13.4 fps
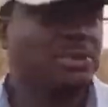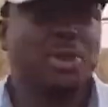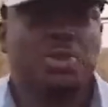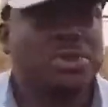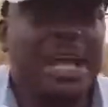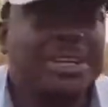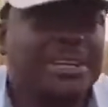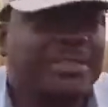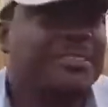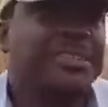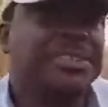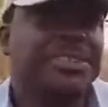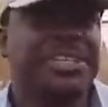to
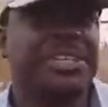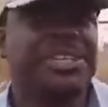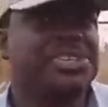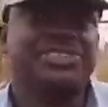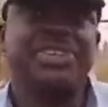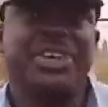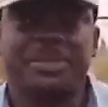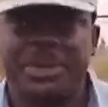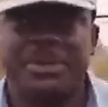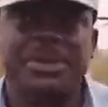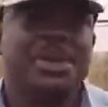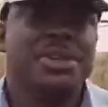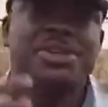2,500 kg,
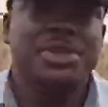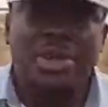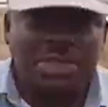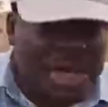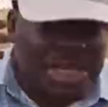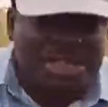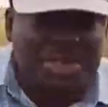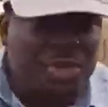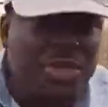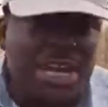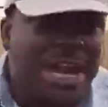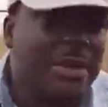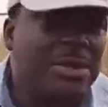thereabout. So just
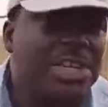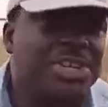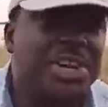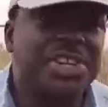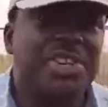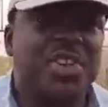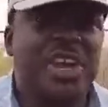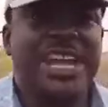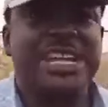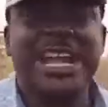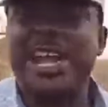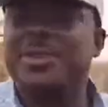do the calculation in your head